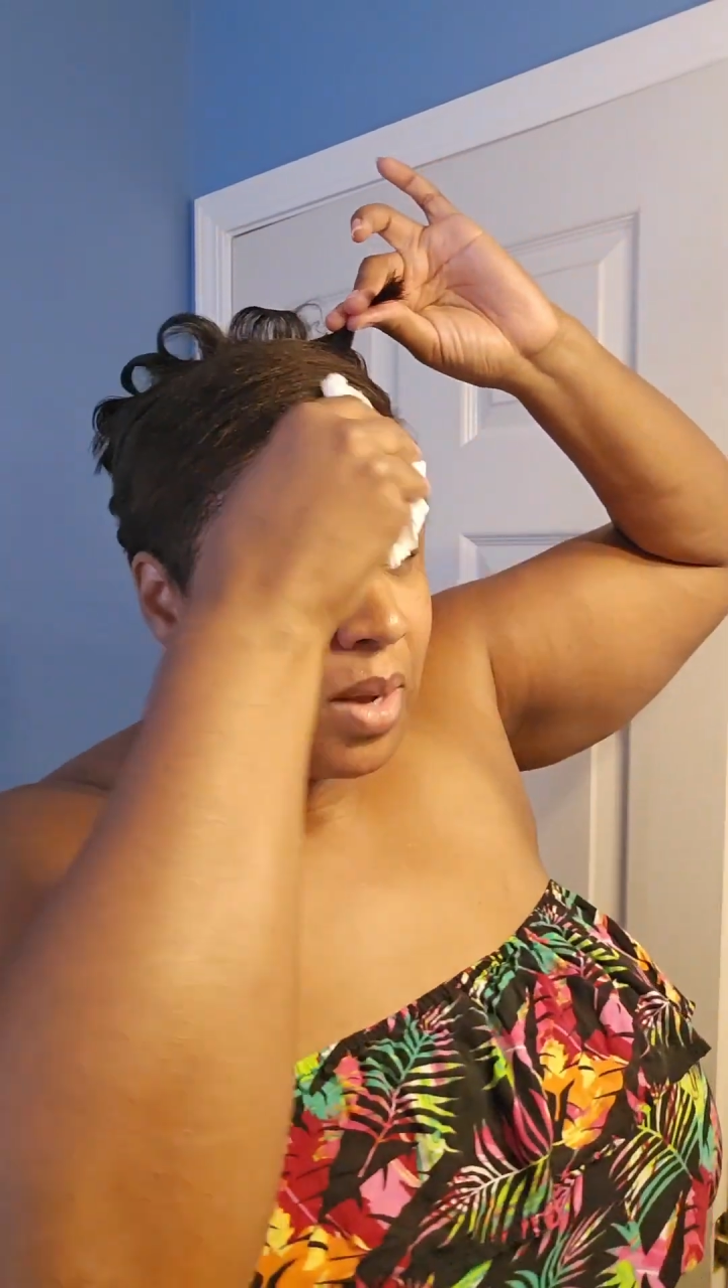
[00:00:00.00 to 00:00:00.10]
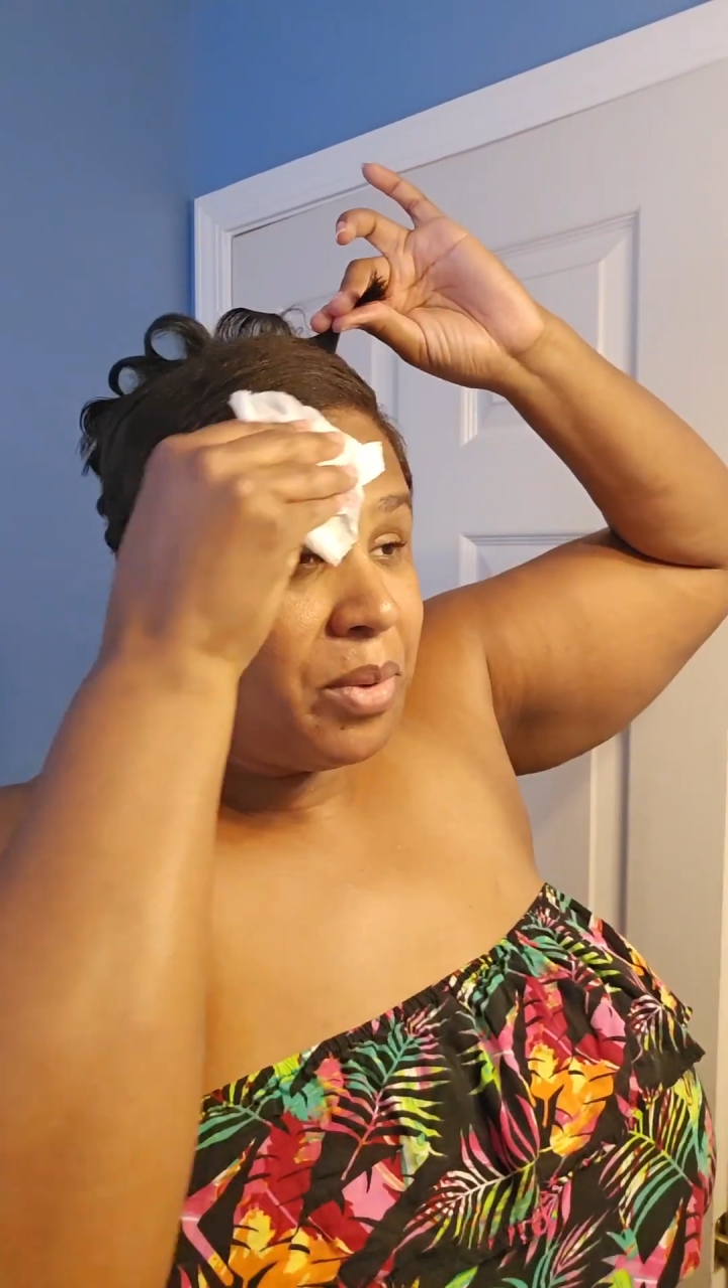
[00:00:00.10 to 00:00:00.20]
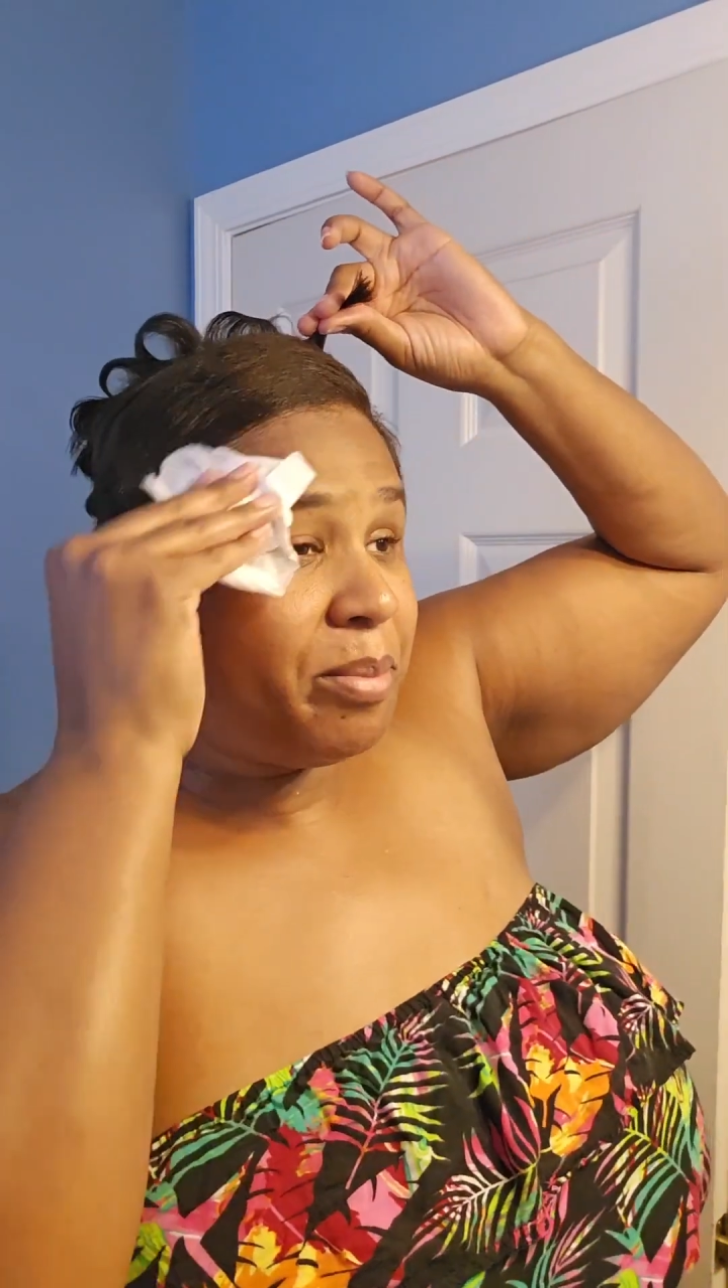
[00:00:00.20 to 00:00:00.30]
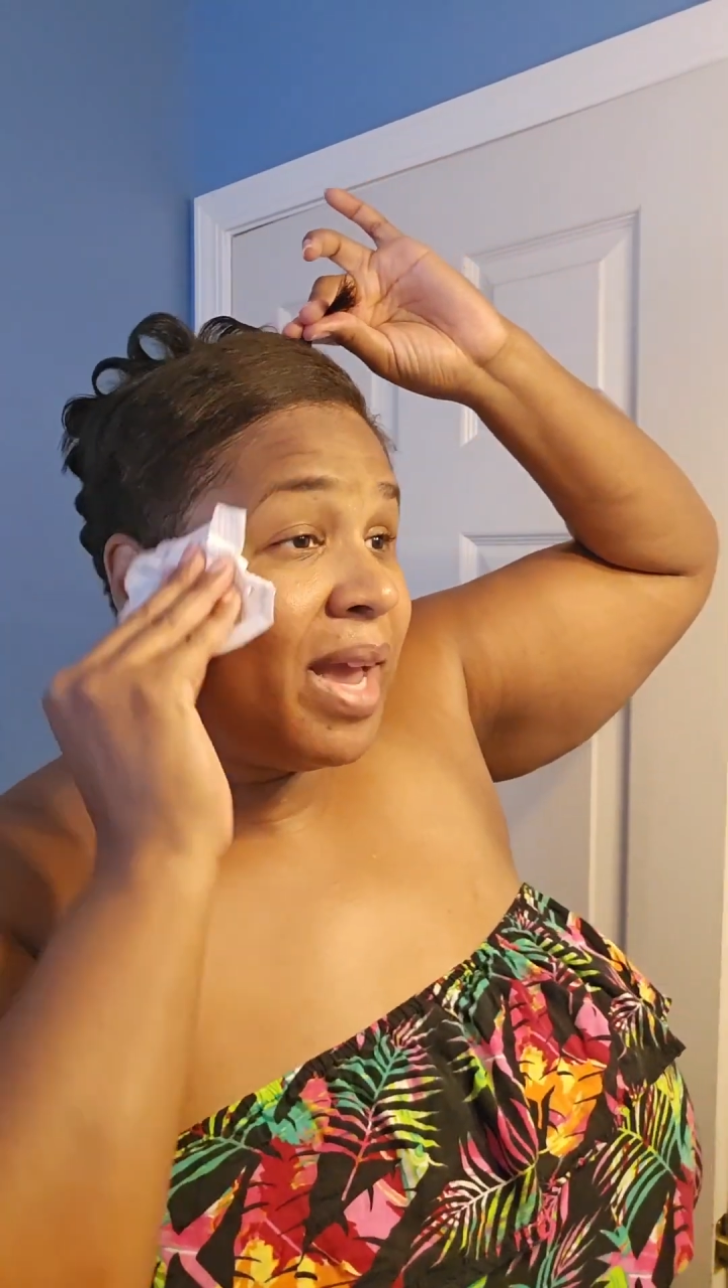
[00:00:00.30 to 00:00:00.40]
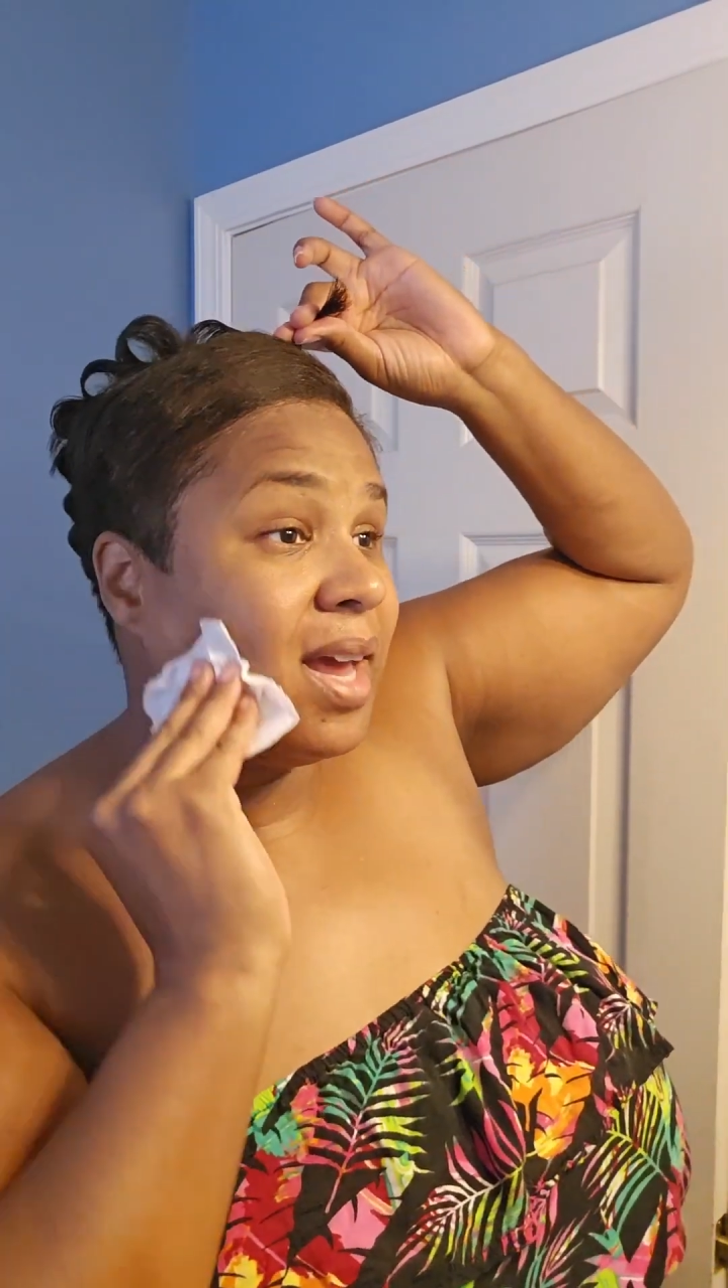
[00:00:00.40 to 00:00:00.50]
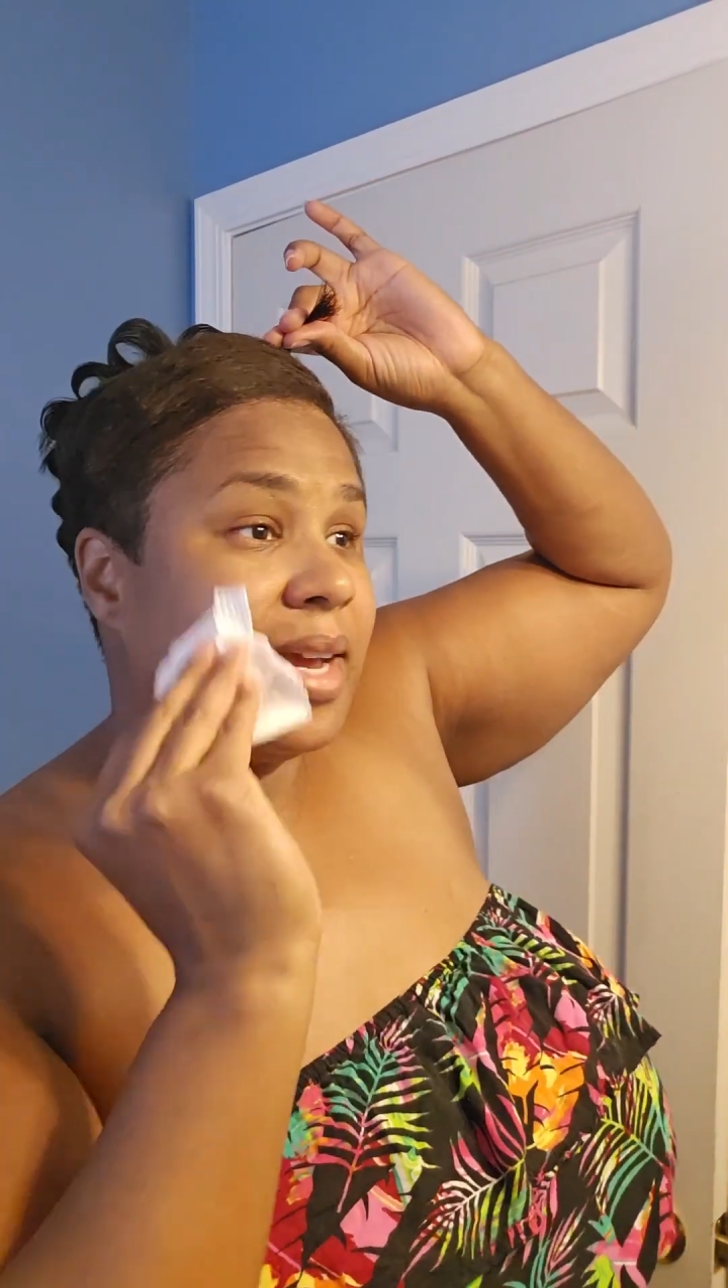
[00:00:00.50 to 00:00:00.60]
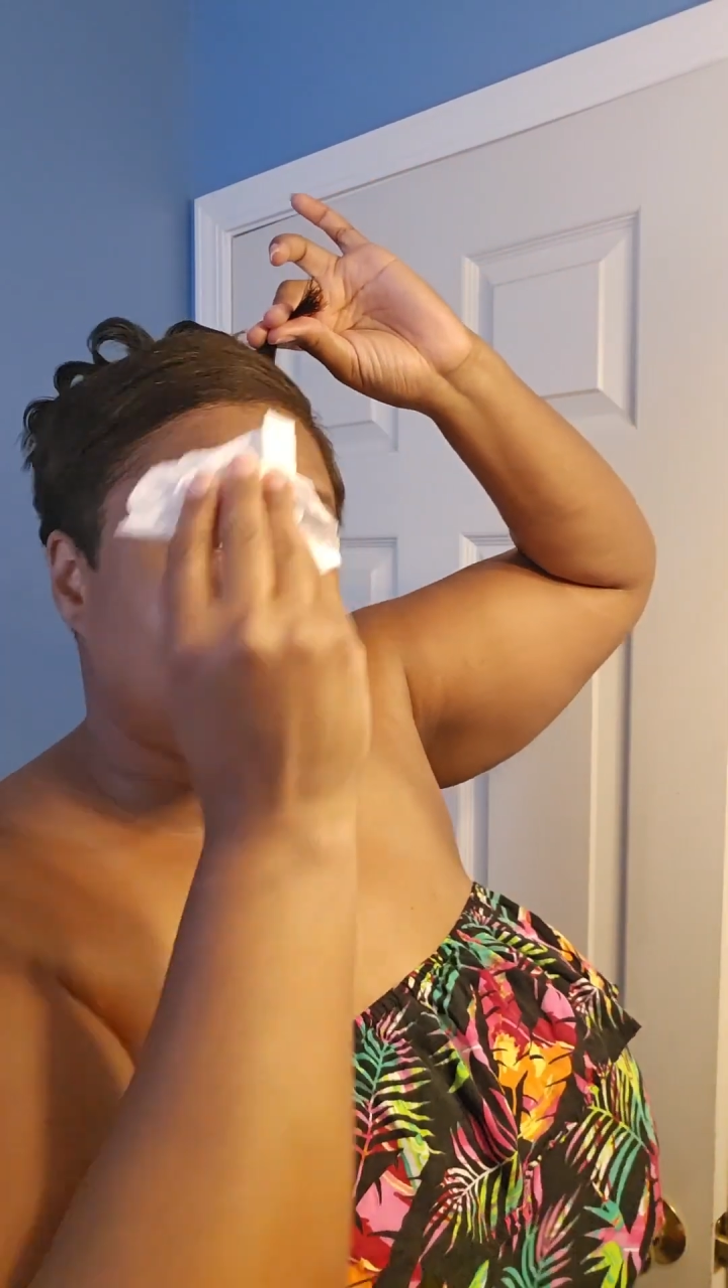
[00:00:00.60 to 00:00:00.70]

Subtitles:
And we pat